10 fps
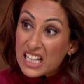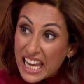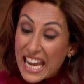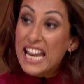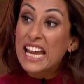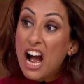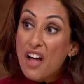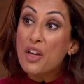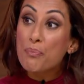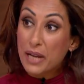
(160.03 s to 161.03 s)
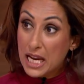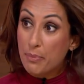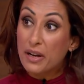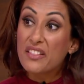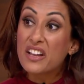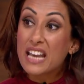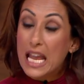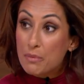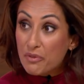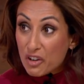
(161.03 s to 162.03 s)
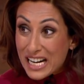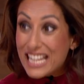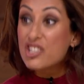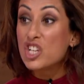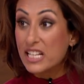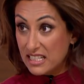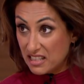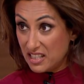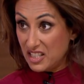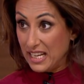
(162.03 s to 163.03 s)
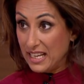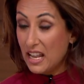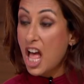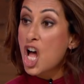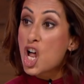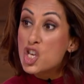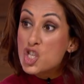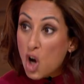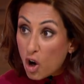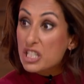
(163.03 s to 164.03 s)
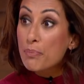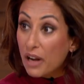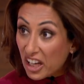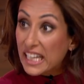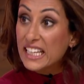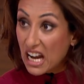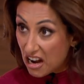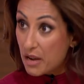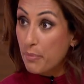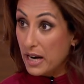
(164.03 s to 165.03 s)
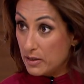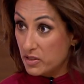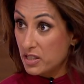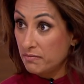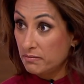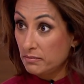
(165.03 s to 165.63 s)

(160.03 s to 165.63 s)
Killing other people in the name of religion is a sin, not plucking your eyebrows.